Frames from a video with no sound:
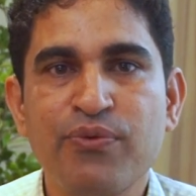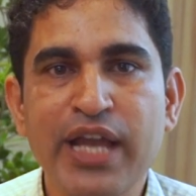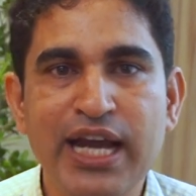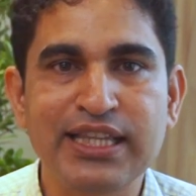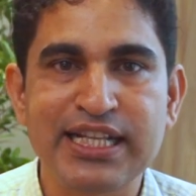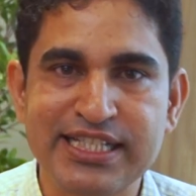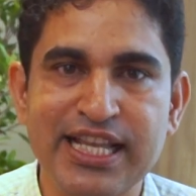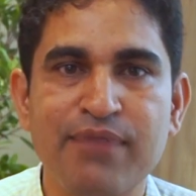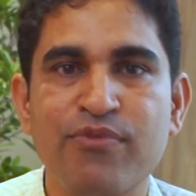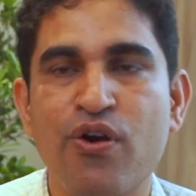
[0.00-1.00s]
We are the
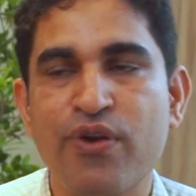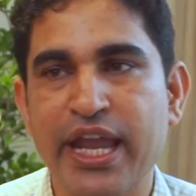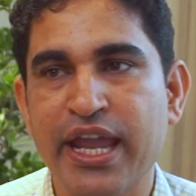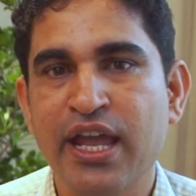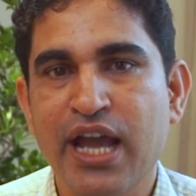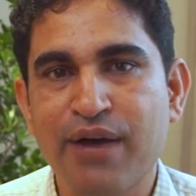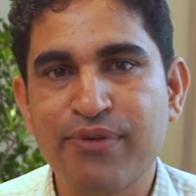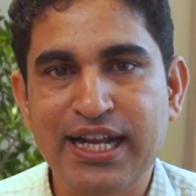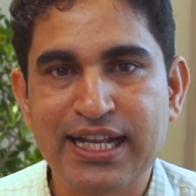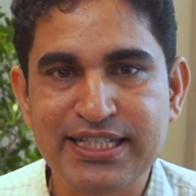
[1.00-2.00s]
same, okay,
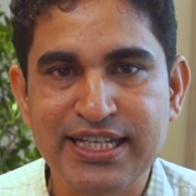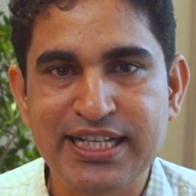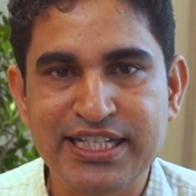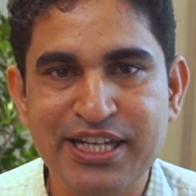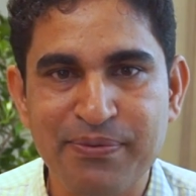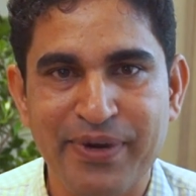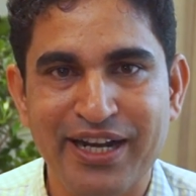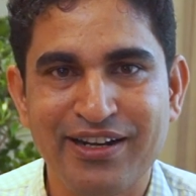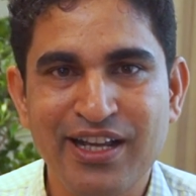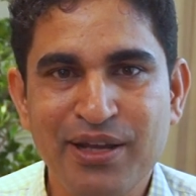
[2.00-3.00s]
our culture is
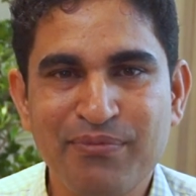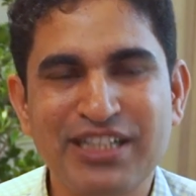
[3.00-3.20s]
different,